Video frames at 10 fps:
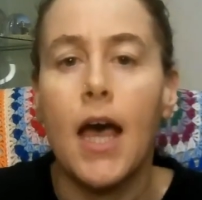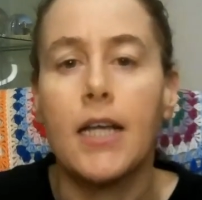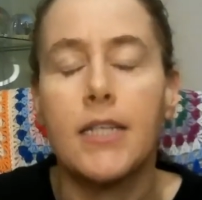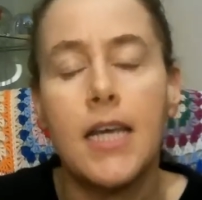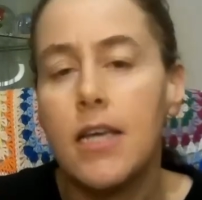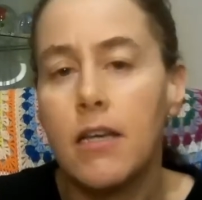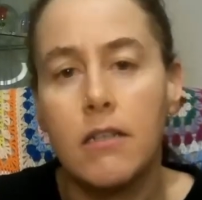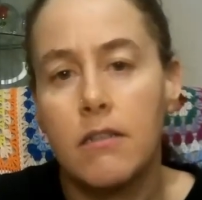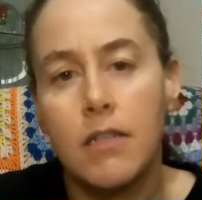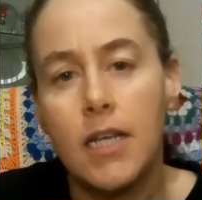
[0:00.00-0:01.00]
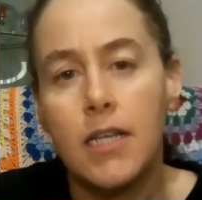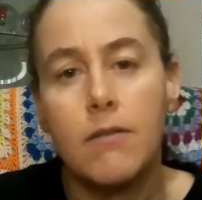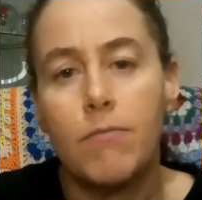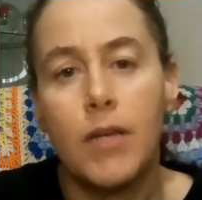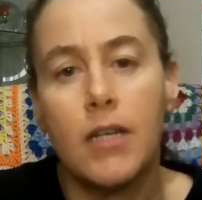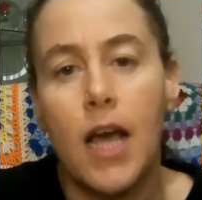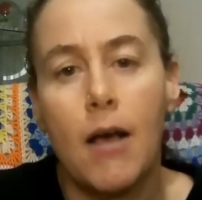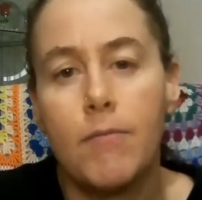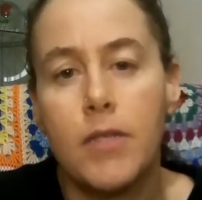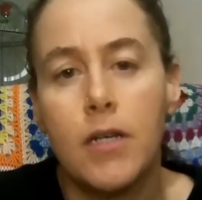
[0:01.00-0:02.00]
And Ian, he's been
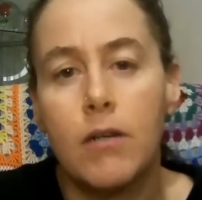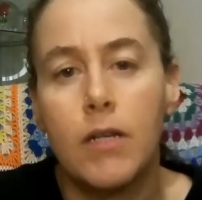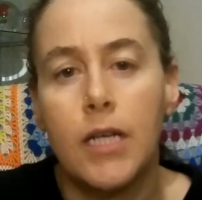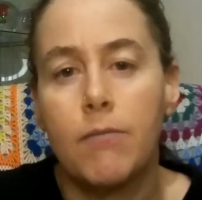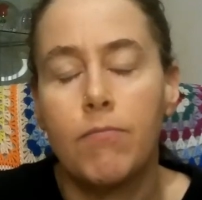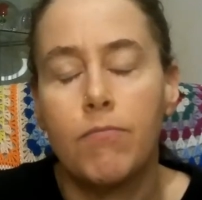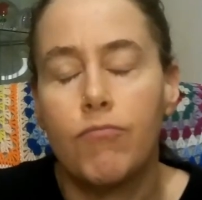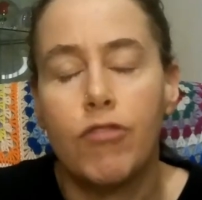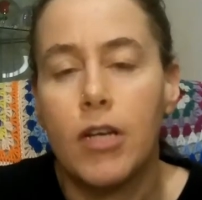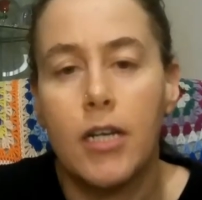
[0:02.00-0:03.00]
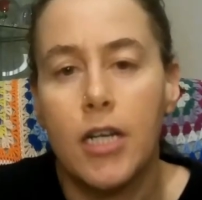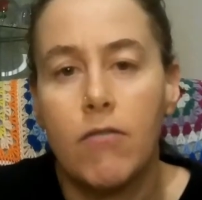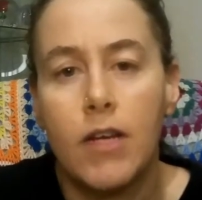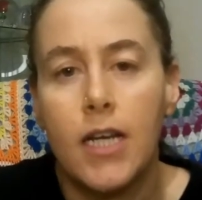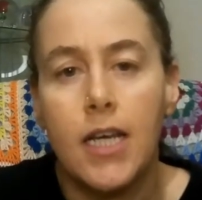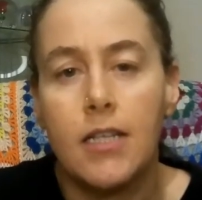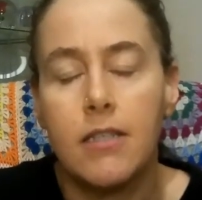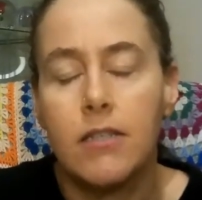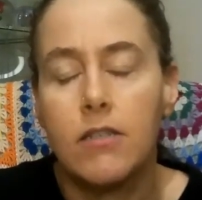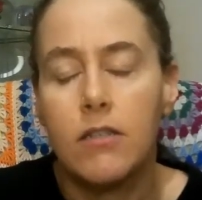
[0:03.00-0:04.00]
absolutely brilliant. He really is.